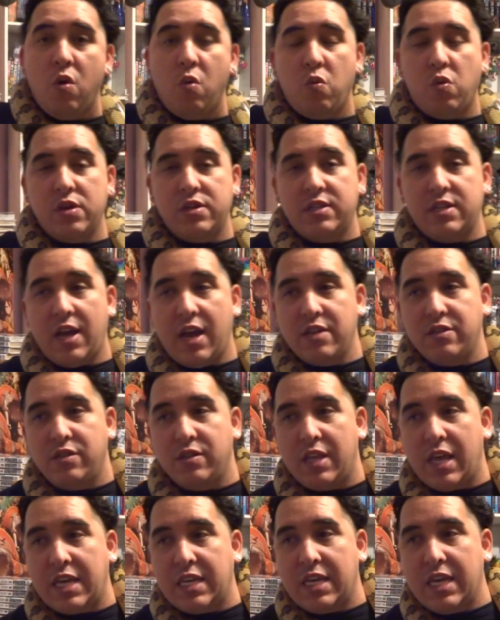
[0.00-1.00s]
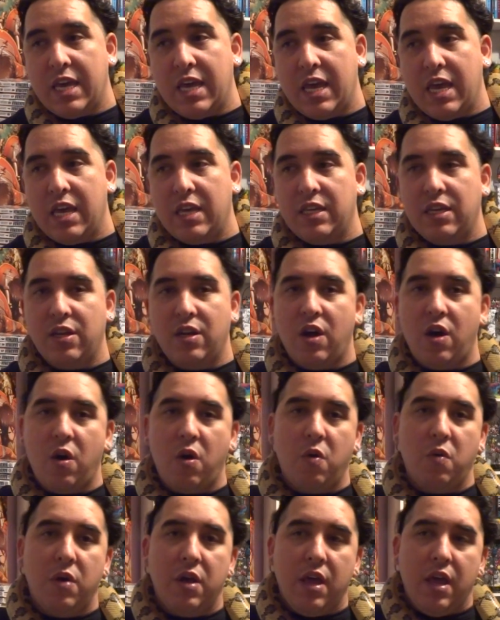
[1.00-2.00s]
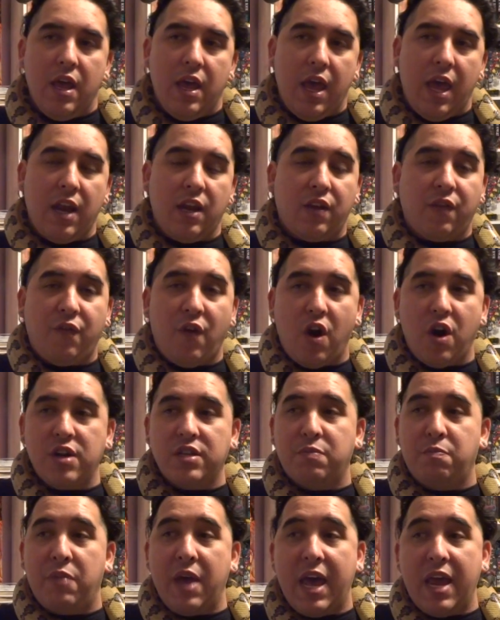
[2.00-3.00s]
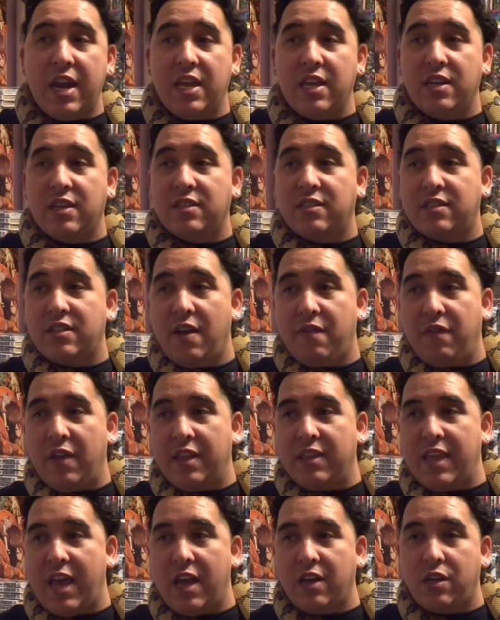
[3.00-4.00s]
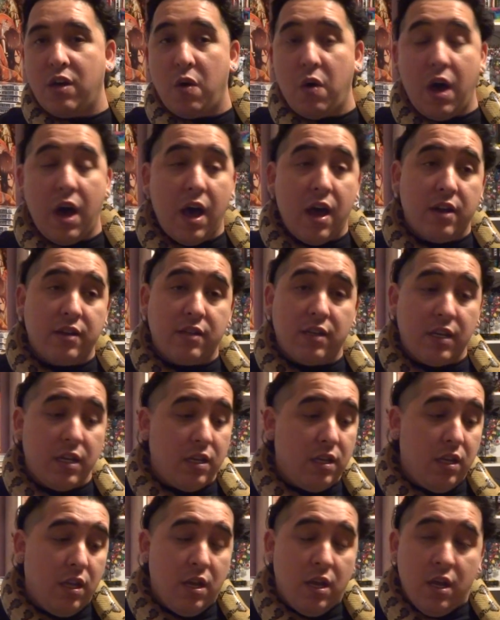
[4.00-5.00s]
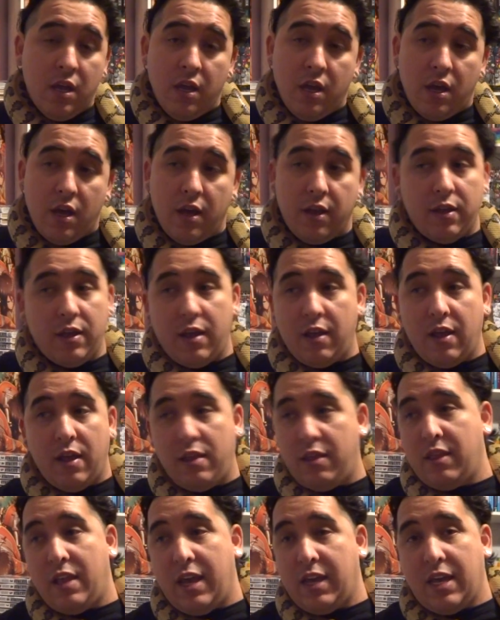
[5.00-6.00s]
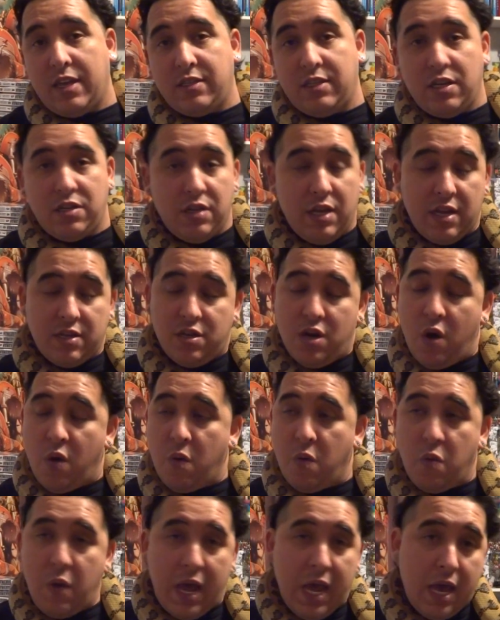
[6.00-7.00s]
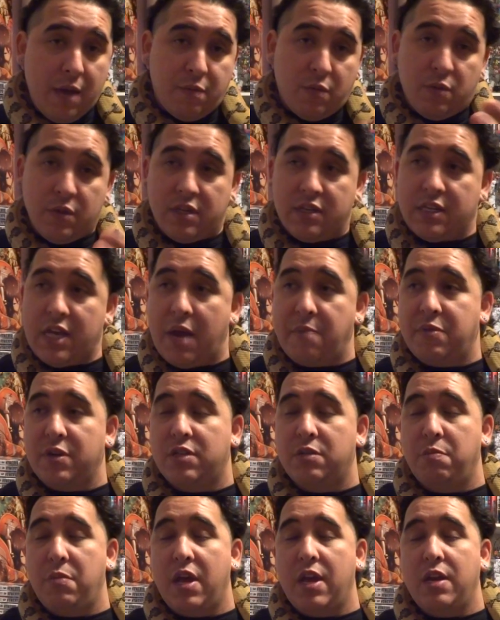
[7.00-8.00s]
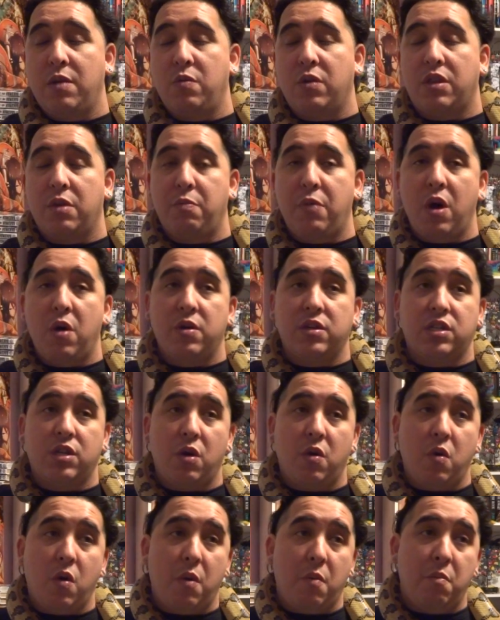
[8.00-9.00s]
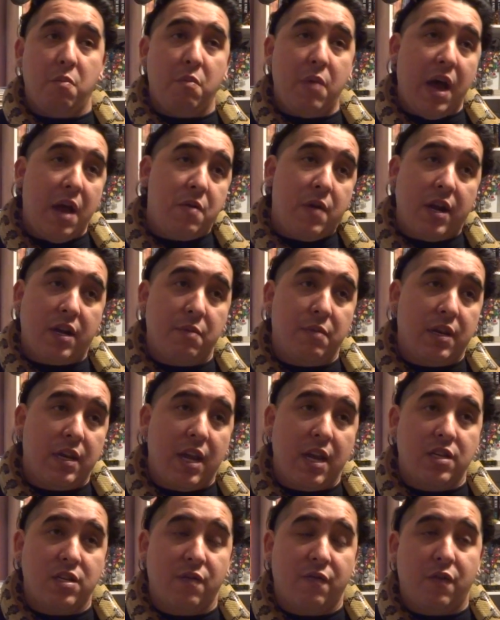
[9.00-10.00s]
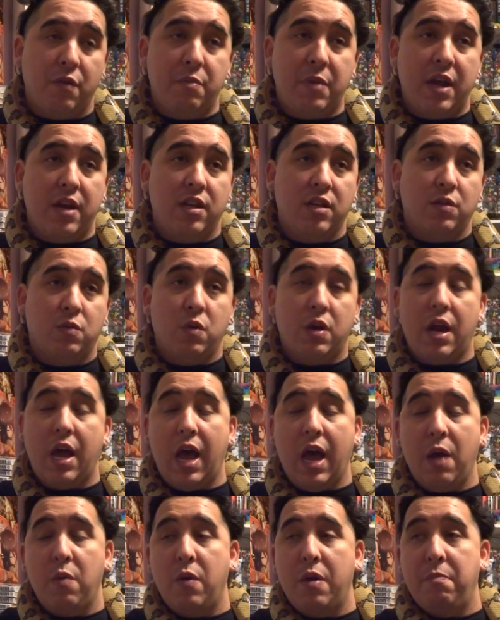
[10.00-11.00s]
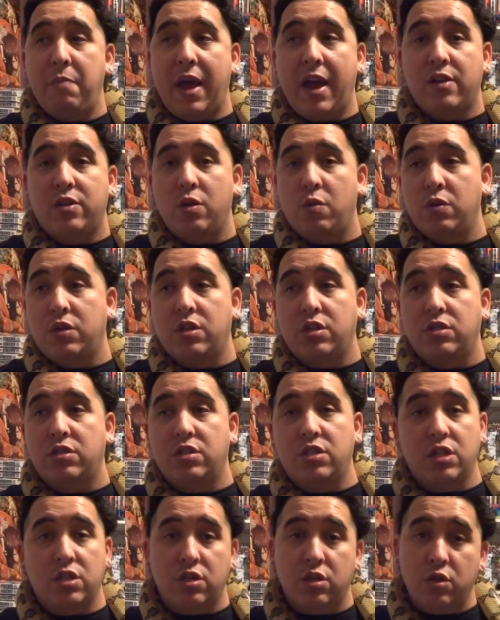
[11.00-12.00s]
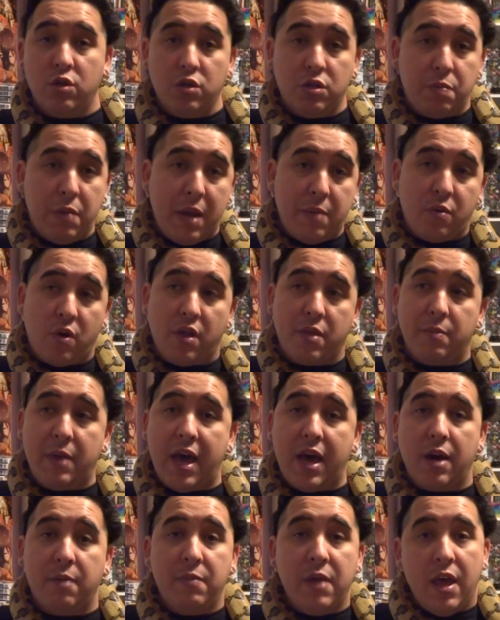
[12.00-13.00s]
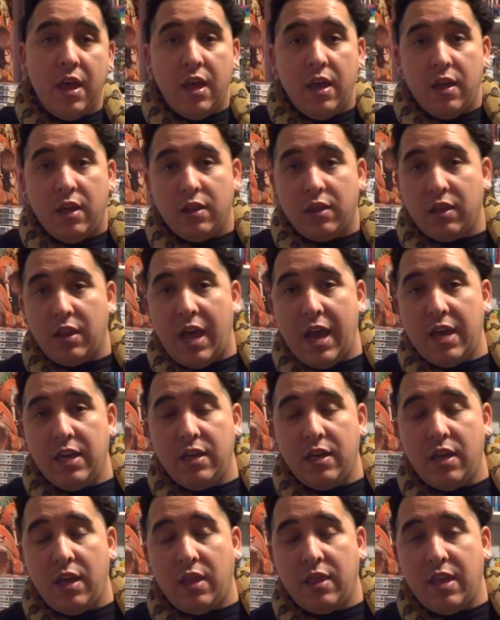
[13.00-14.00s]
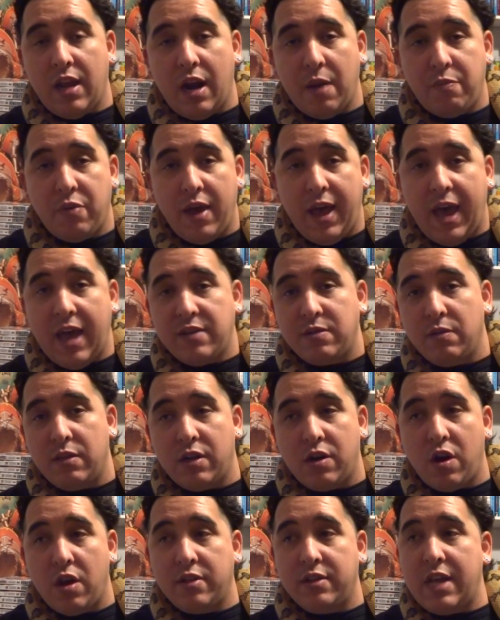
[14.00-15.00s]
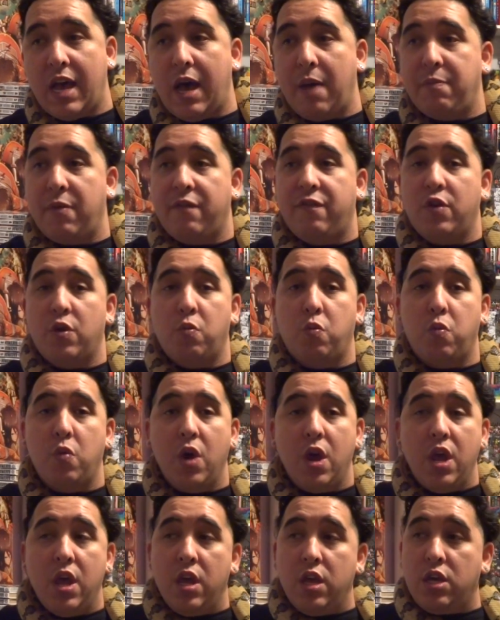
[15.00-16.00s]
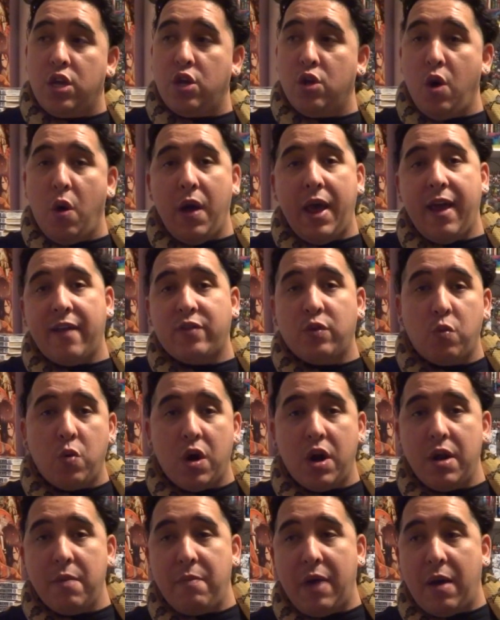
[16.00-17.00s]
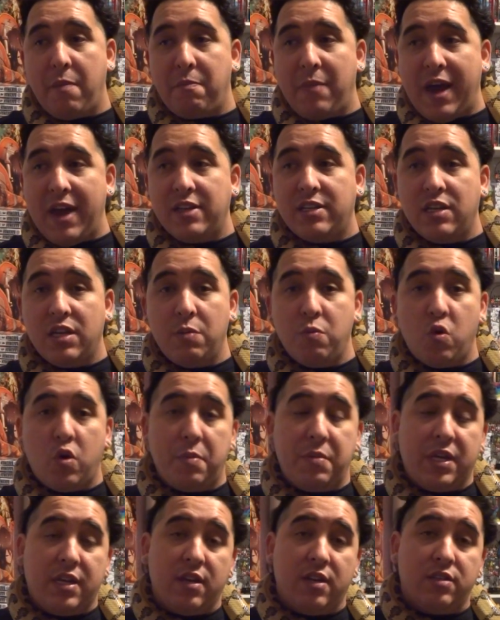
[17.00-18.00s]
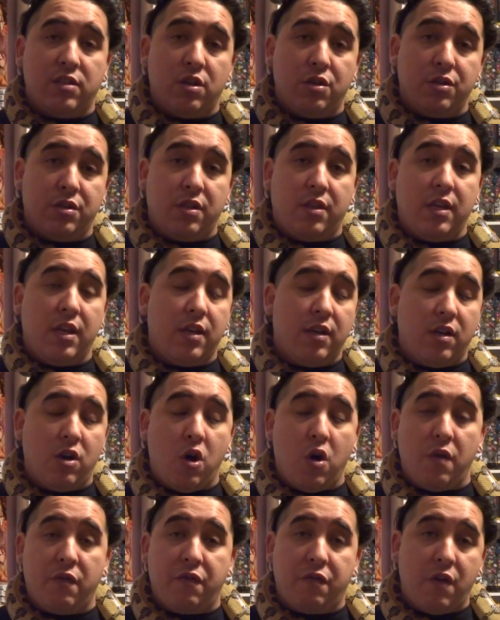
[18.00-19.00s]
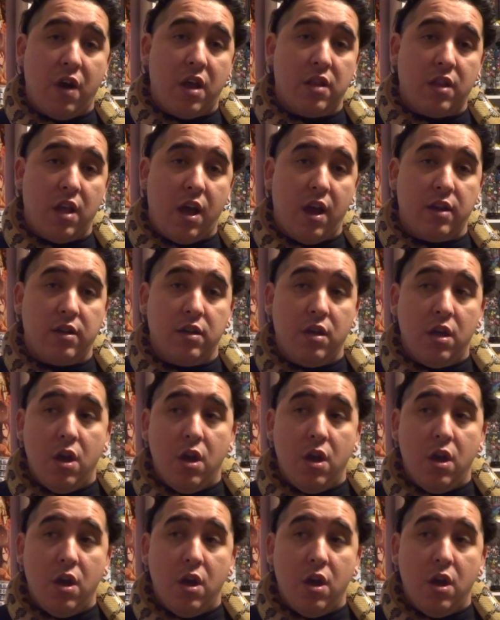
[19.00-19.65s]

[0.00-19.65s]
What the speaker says: What size do they get? And as far as bedding and stuff like that go, honestly, like I said, you guys know what happened with the cypress bedding with the boa. So my recommendation for bedding is what I went back to, which is just newspaper on the bottom, light, and then I put aspen layer on top. If you don't have to worry about mites anymore, because there's a thing called Frontline.